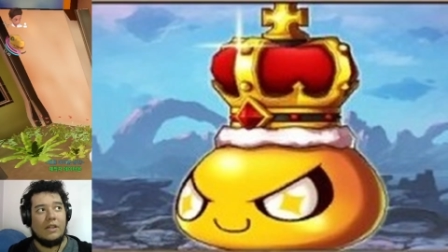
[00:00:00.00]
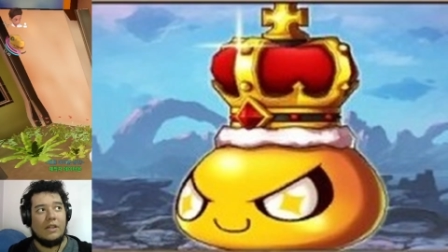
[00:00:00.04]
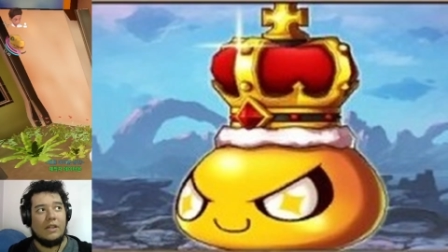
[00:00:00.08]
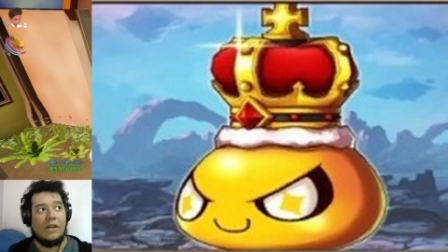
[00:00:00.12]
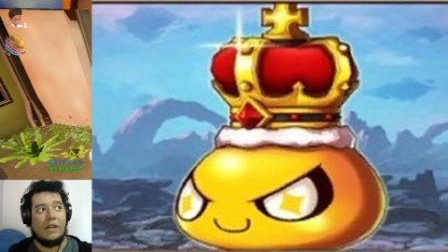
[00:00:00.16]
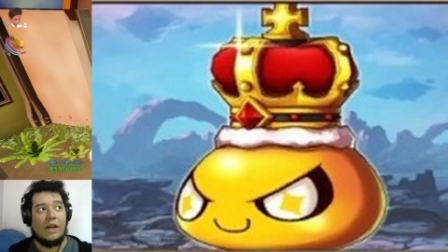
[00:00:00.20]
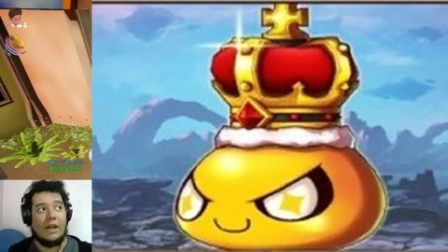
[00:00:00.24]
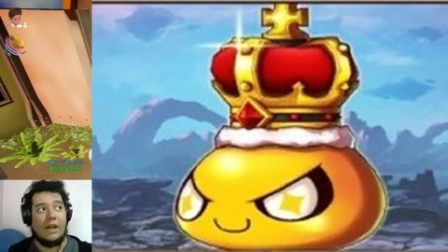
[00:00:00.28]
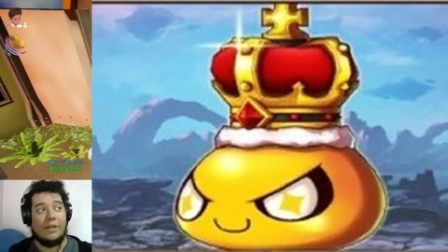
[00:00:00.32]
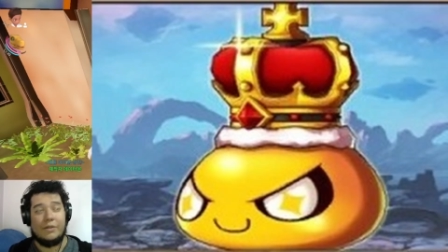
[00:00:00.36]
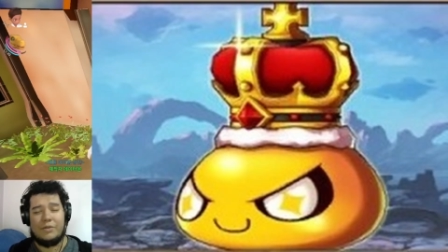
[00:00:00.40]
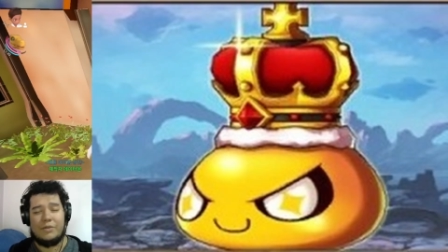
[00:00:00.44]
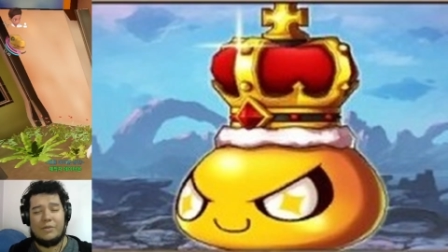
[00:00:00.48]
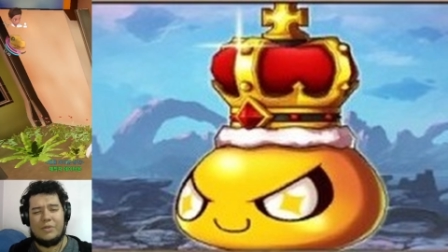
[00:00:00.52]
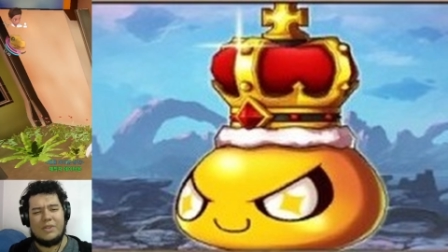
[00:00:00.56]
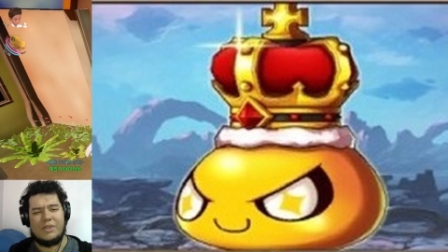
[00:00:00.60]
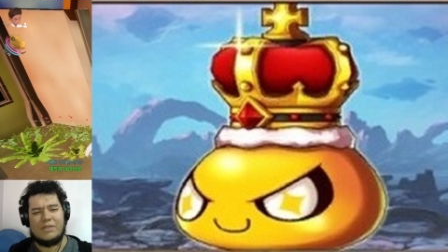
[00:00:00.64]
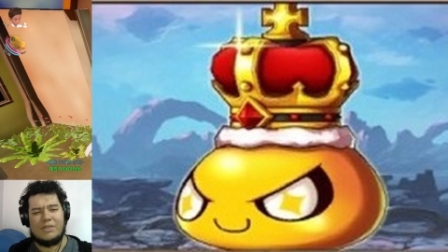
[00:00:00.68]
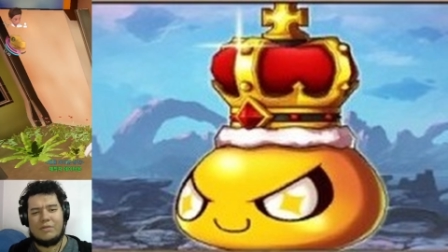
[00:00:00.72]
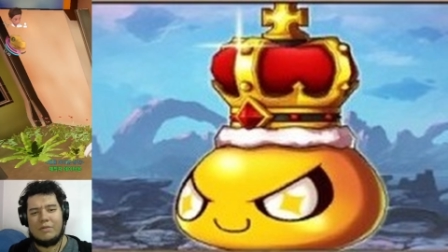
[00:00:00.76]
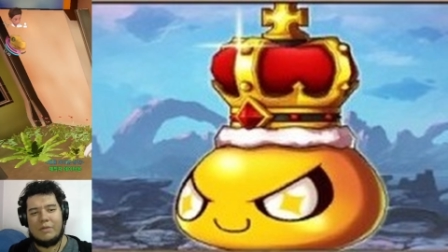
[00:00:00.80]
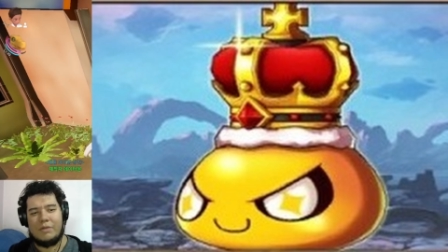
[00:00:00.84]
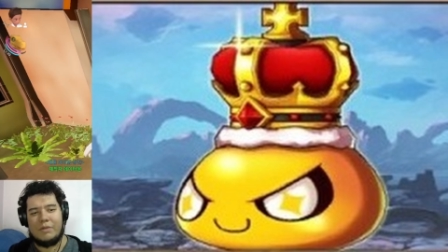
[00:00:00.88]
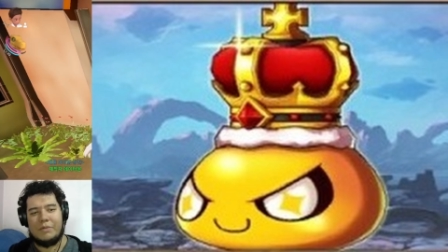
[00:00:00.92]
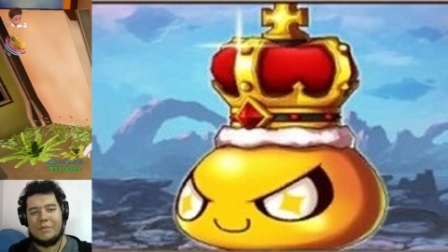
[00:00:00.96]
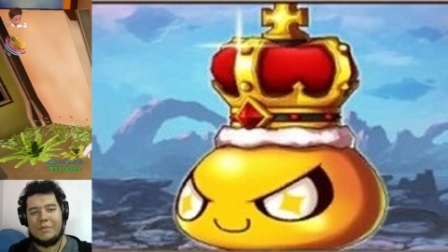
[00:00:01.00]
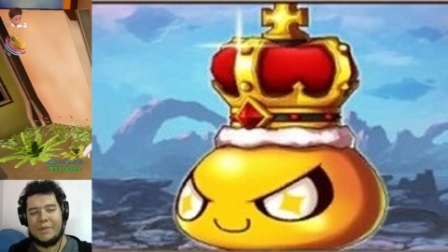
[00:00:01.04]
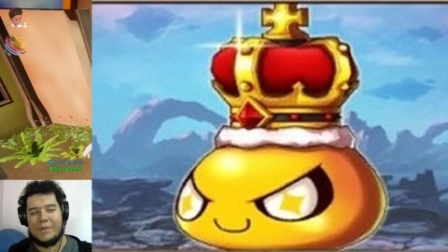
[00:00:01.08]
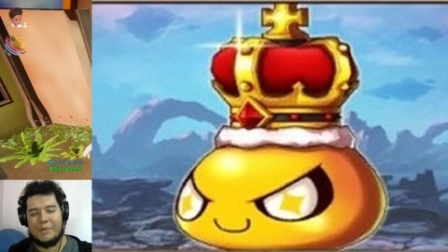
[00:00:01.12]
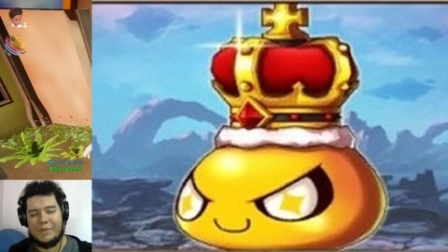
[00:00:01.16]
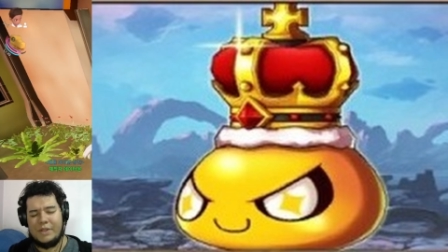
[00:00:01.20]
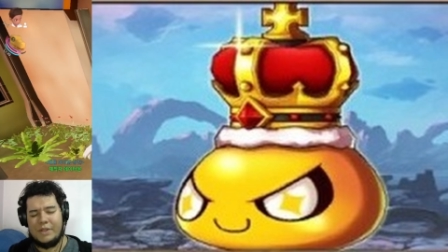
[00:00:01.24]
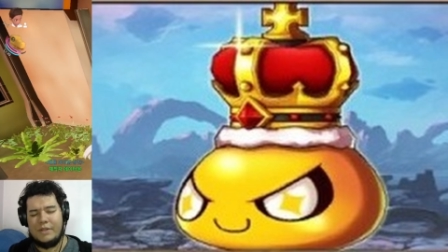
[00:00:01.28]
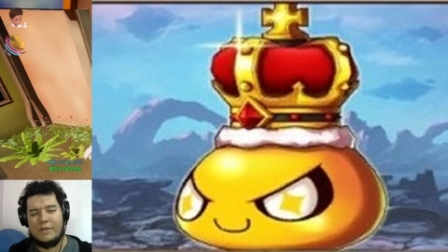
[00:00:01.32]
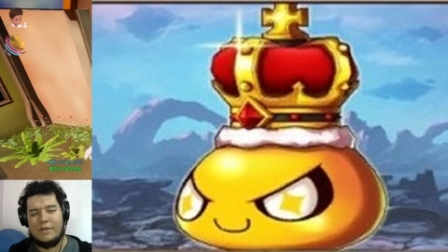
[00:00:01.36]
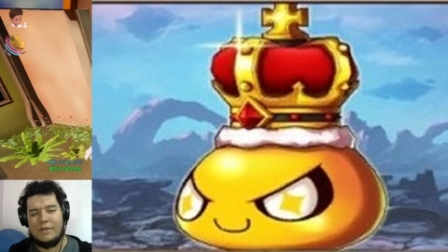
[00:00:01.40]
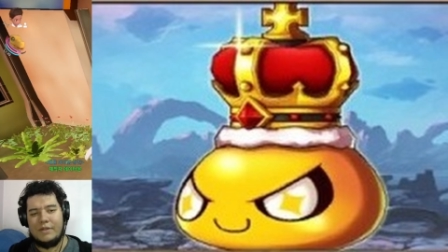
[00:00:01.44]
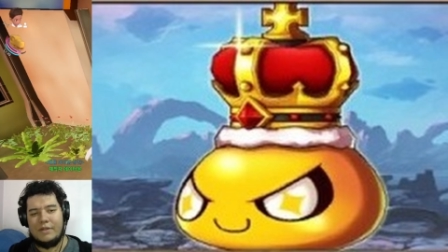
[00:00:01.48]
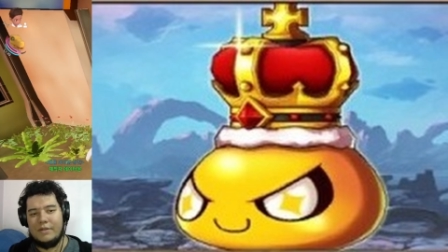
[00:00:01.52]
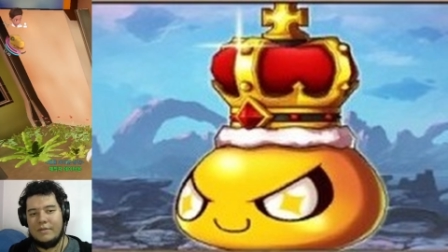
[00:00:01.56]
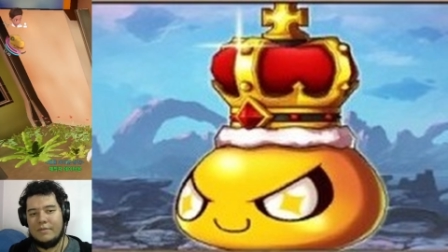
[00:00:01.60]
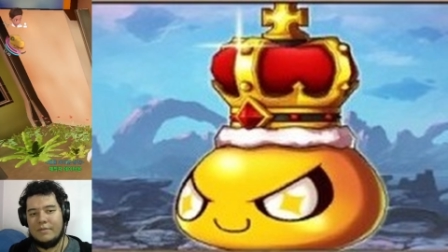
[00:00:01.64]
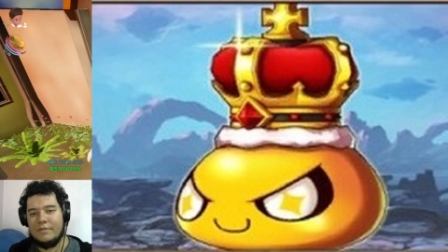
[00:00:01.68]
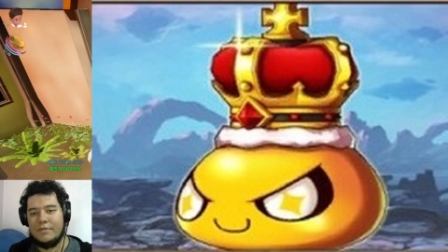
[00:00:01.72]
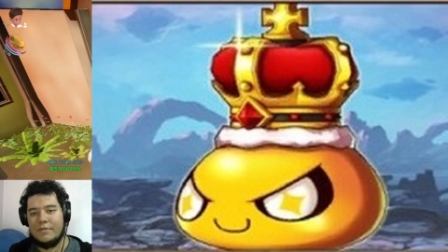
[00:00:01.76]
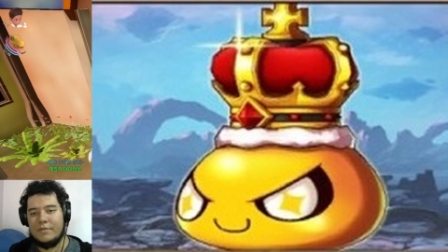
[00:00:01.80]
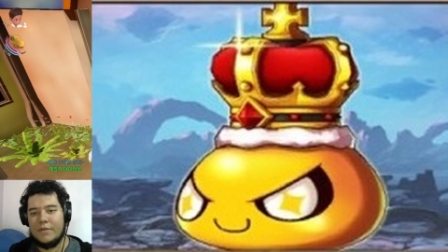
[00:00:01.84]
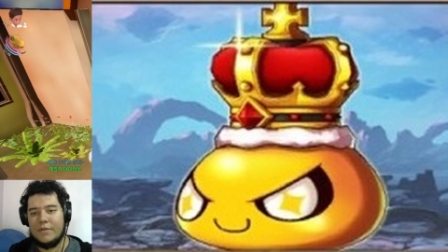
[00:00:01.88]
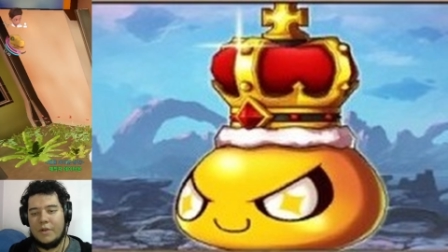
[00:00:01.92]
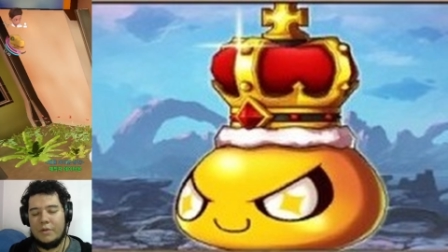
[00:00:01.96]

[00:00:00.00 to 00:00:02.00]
I do 3 streams a week on